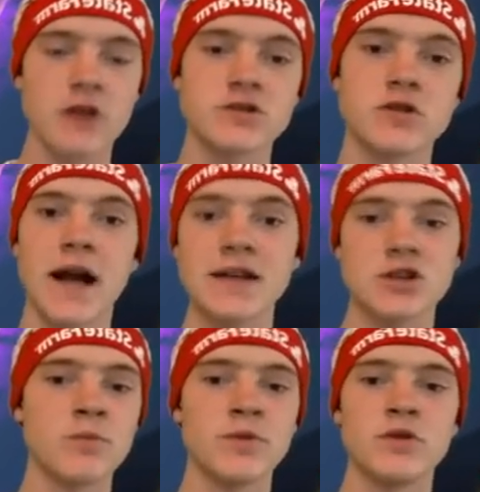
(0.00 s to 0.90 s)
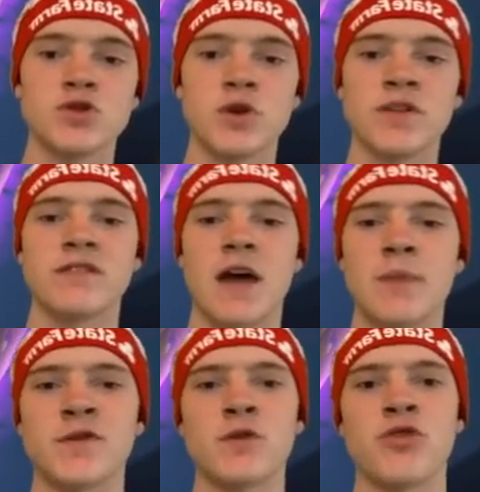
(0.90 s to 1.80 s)
So, guys, I hope you enjoyed this
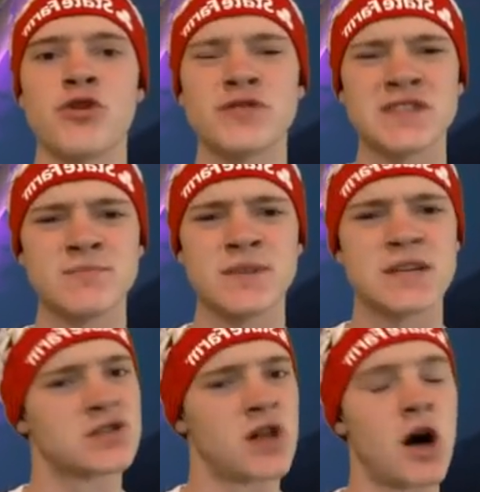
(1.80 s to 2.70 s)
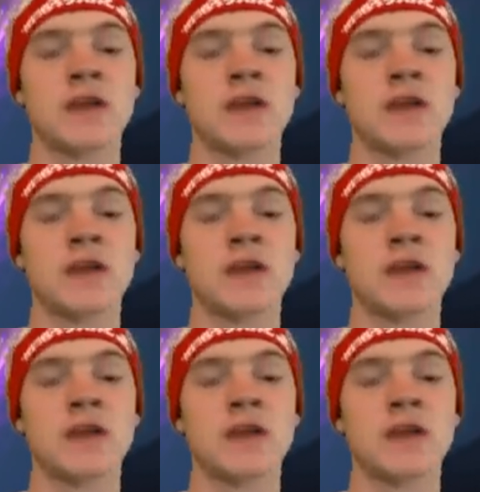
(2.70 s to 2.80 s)
episode. 13 minutes long.